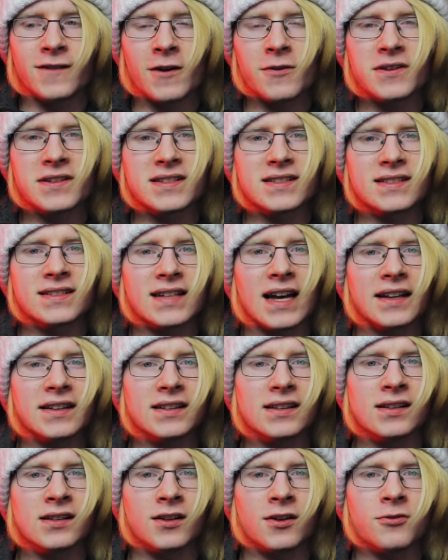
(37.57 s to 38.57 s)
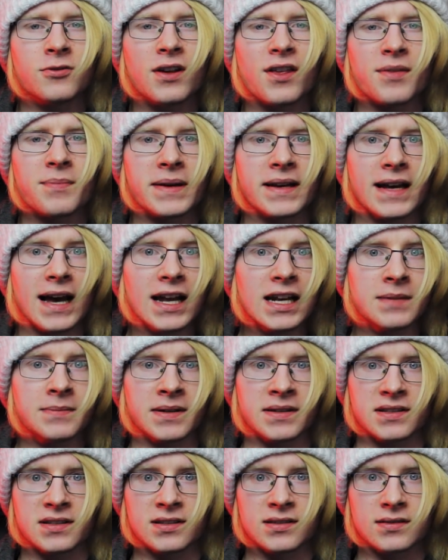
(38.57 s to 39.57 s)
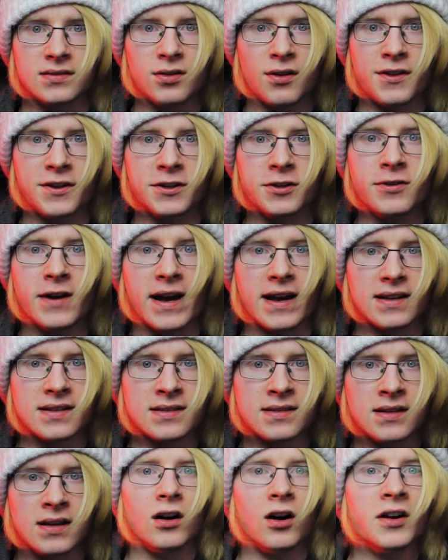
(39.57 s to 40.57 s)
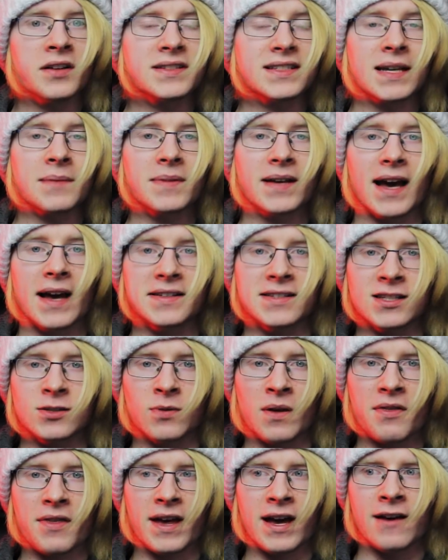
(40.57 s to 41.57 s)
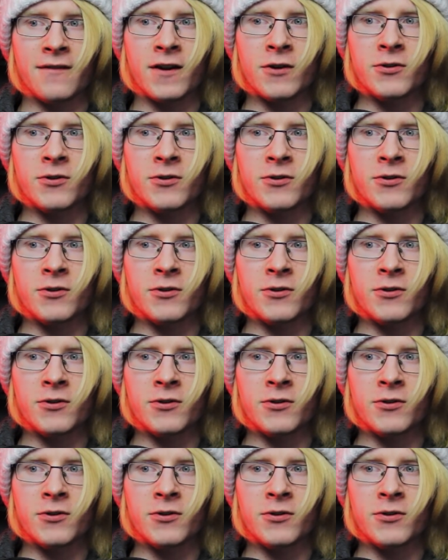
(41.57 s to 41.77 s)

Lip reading: very subtle rhythmic elements to the tracks. Or in some cases, when there are